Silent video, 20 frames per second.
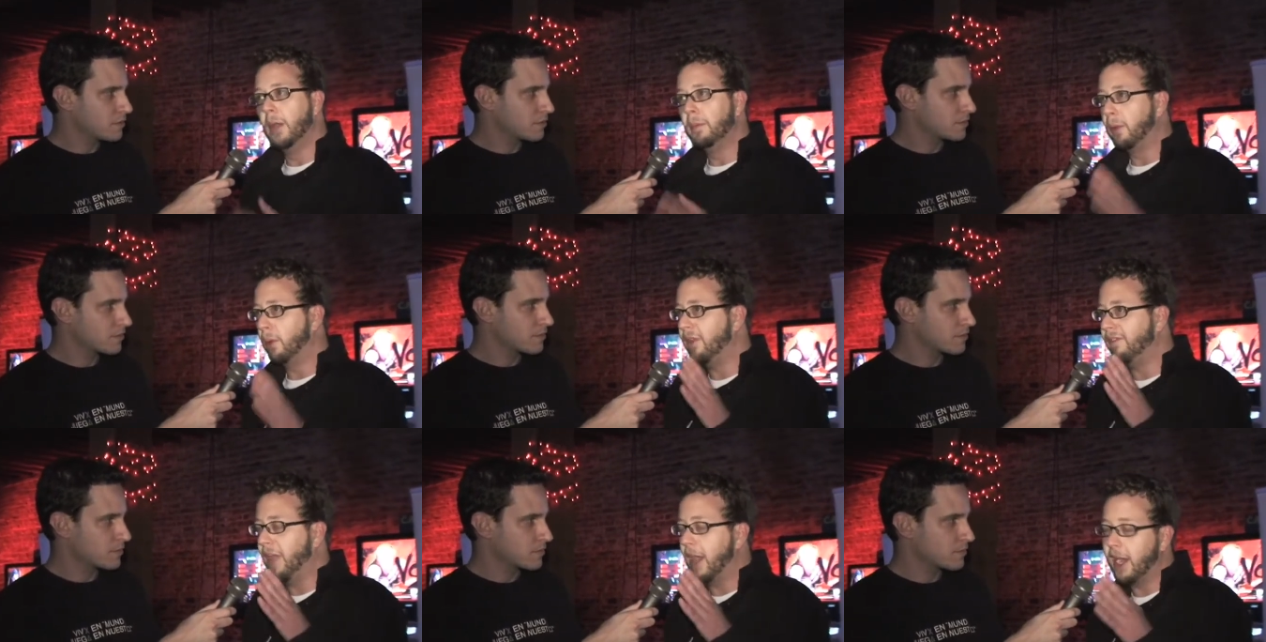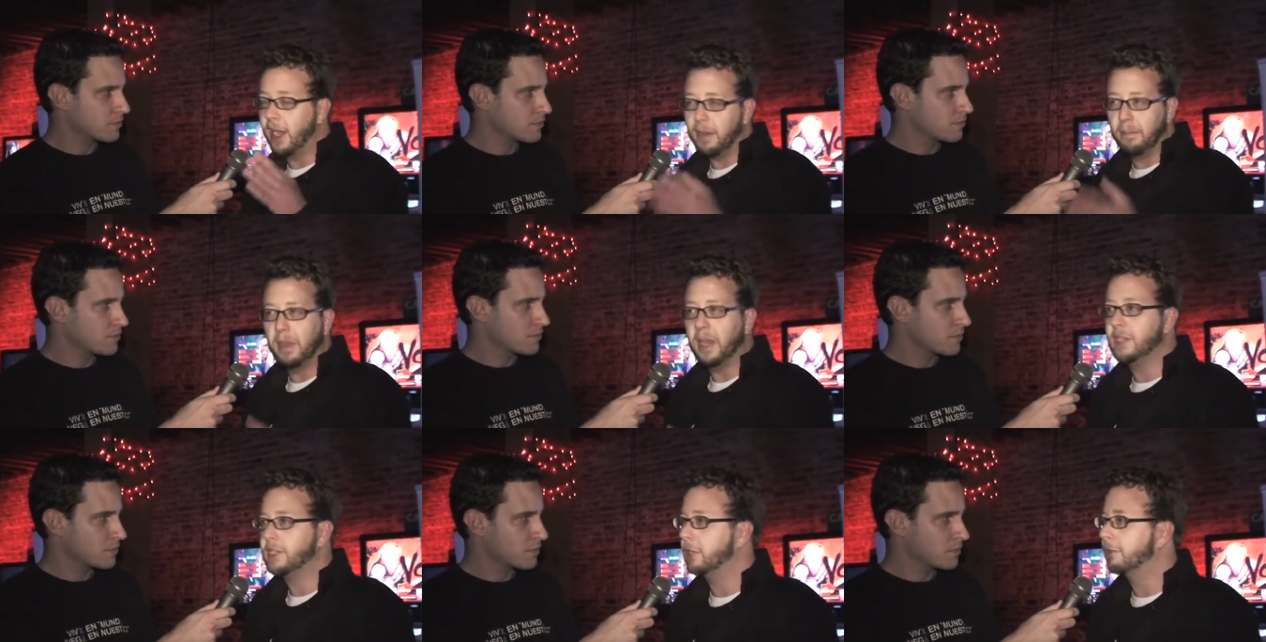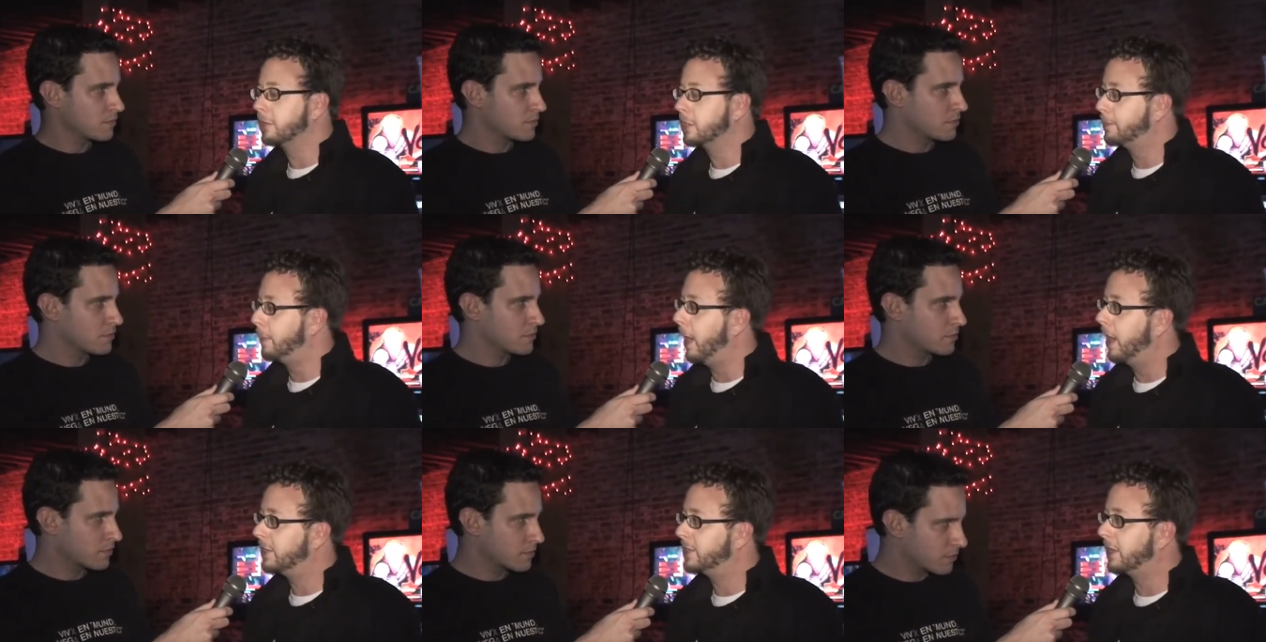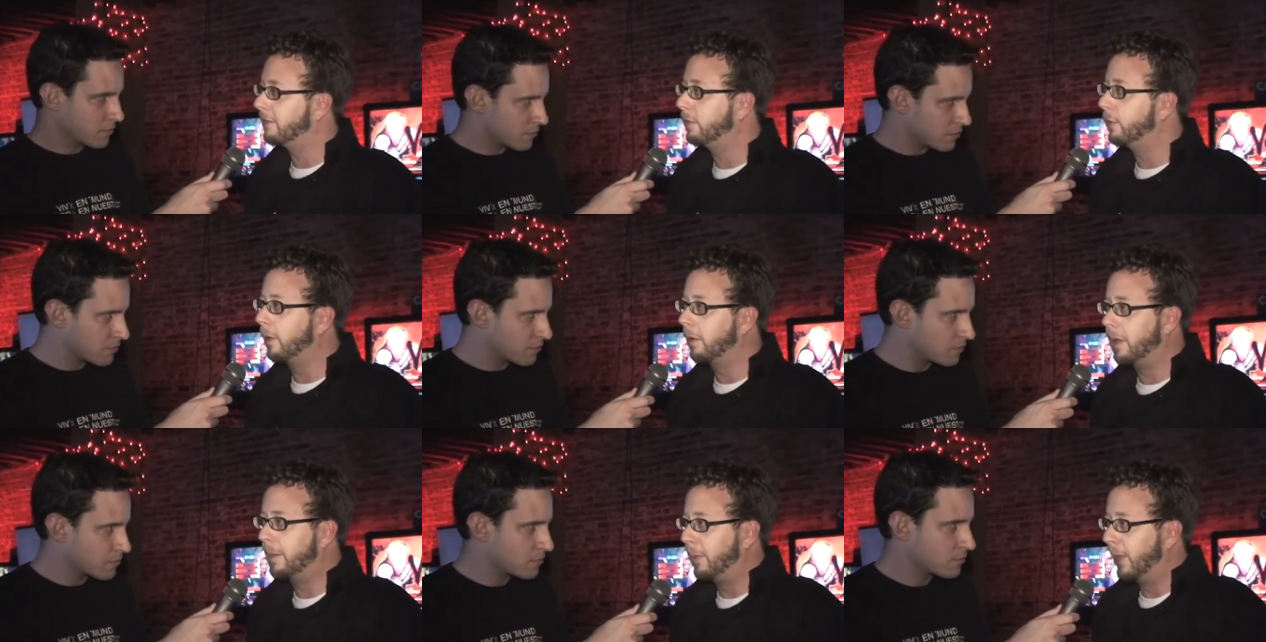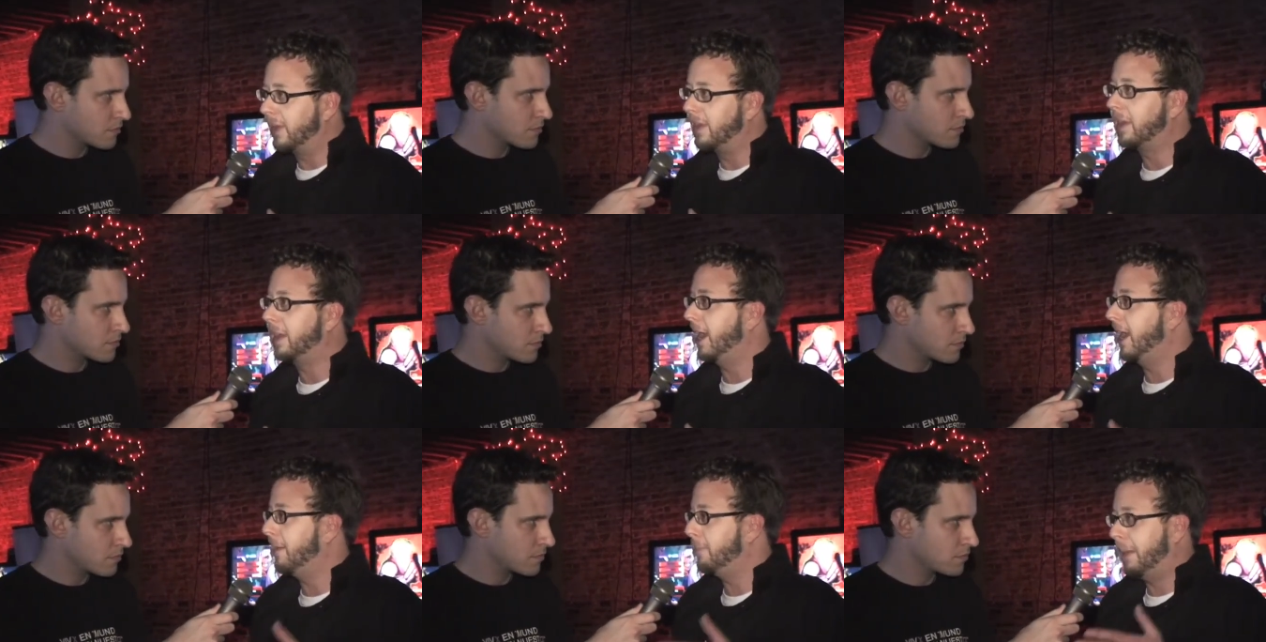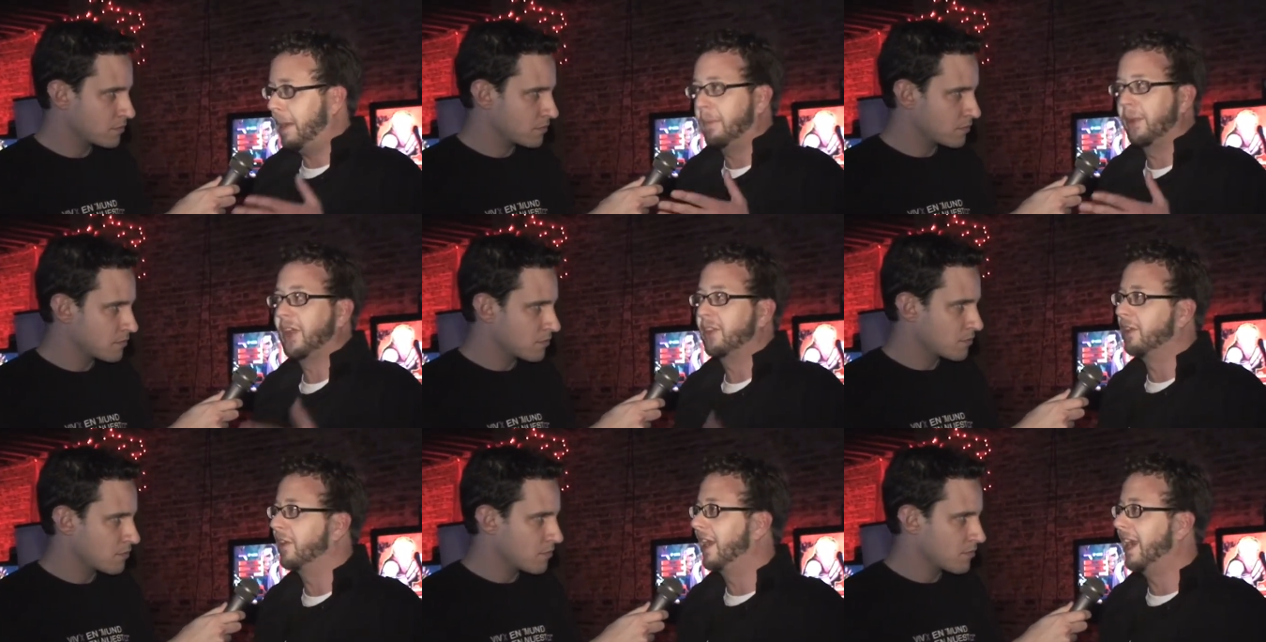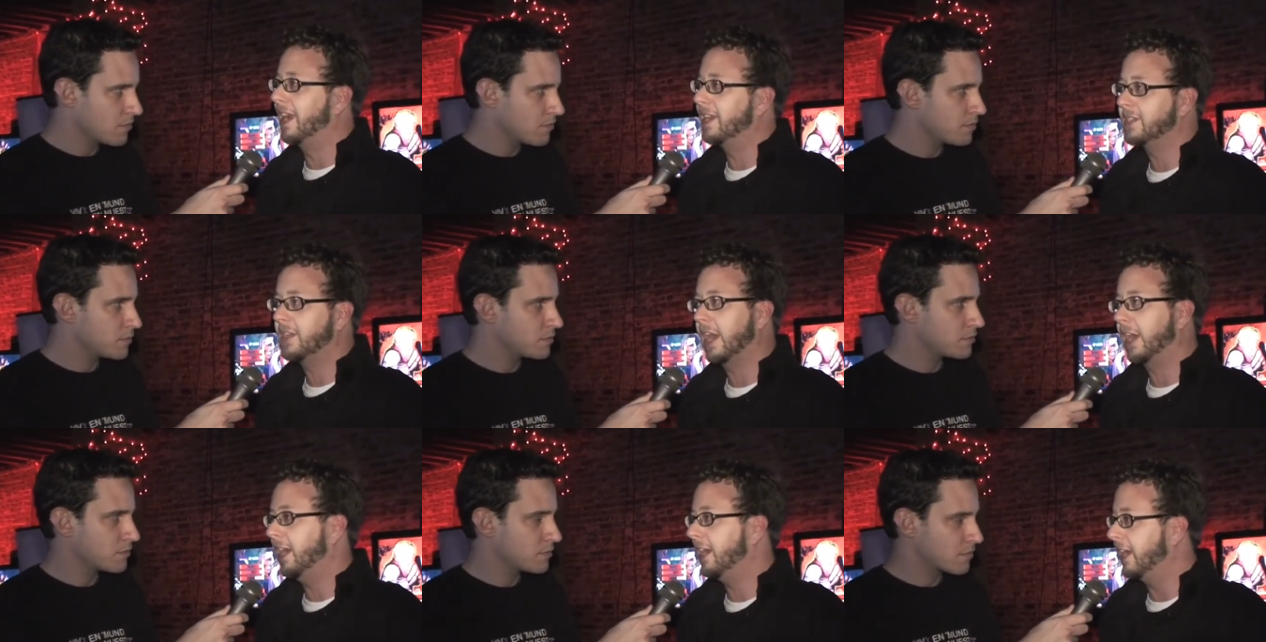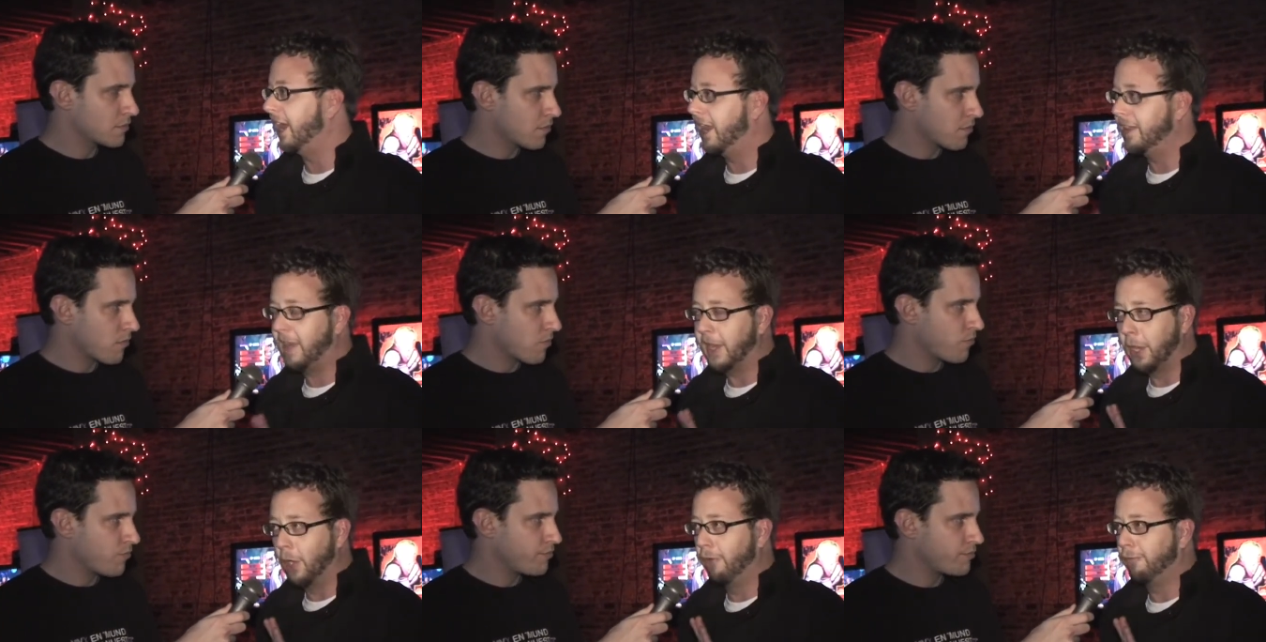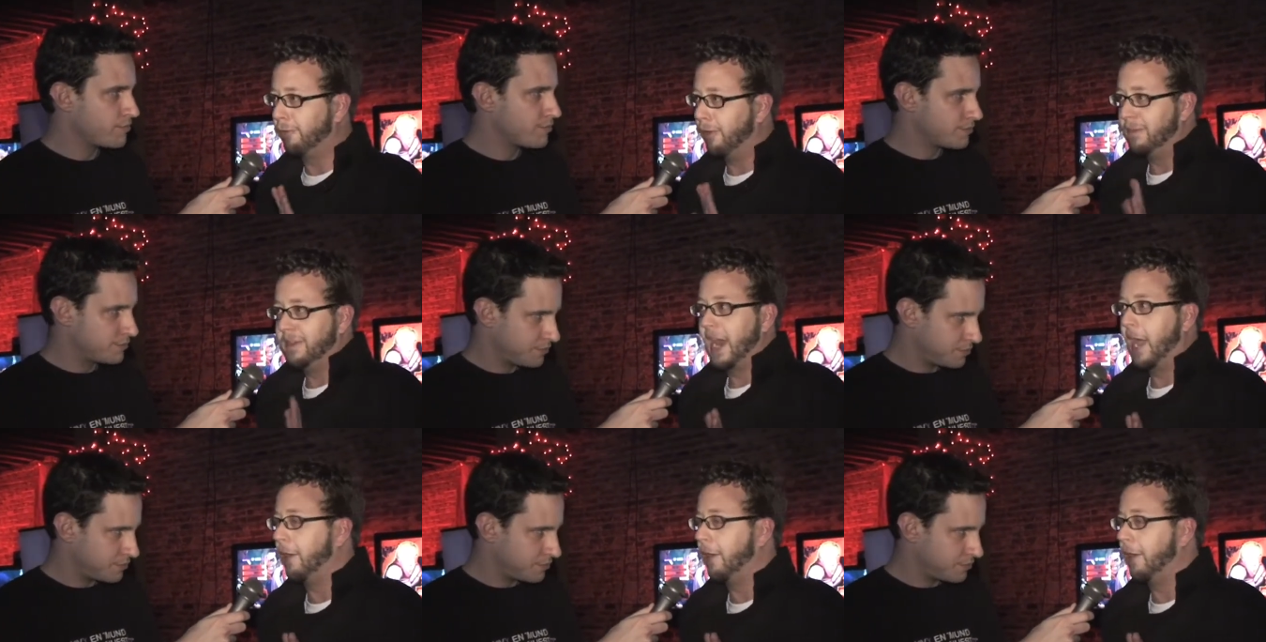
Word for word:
Speaker 1: But we've had an amazing response. Everywhere we bring the game, people get their hands on it and they go from